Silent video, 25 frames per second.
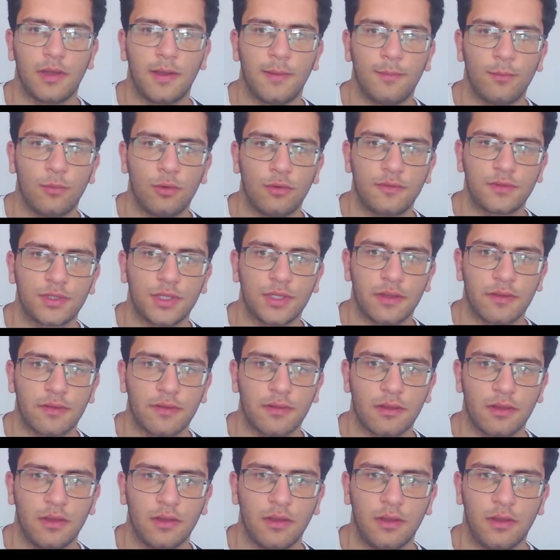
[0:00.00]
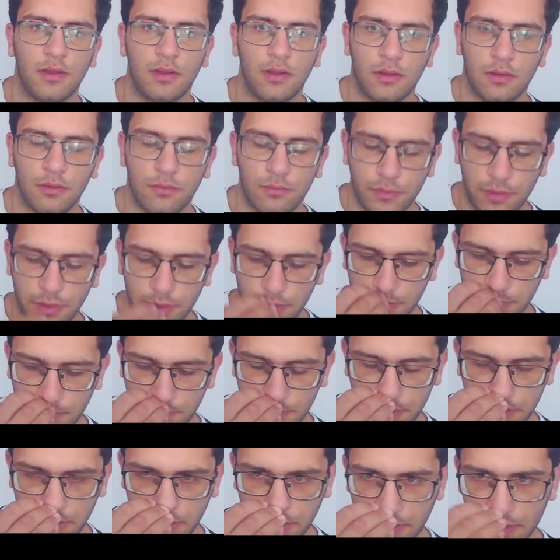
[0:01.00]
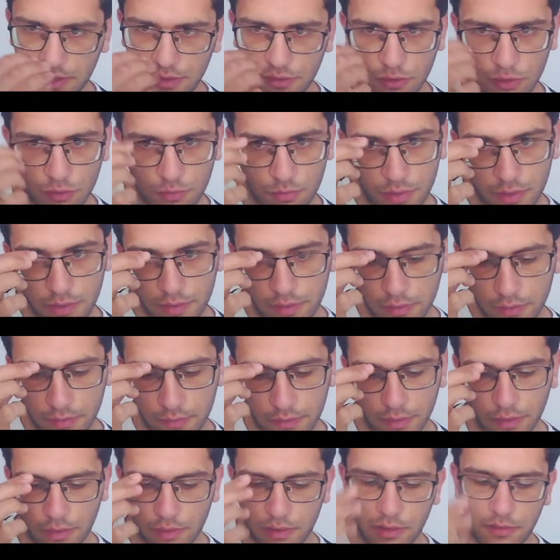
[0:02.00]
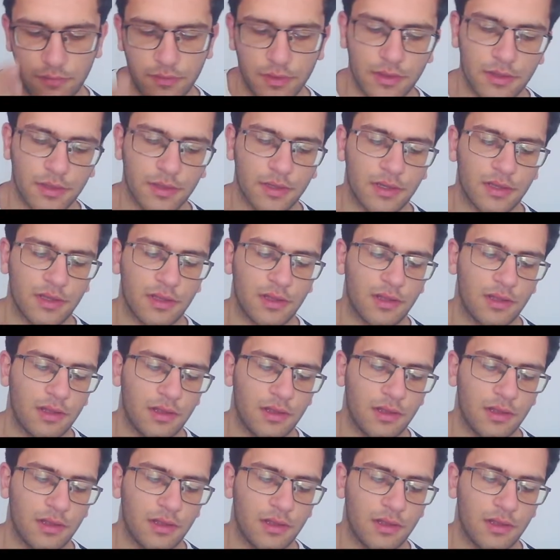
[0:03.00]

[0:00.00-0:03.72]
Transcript: a move just with bringing your pieces activity.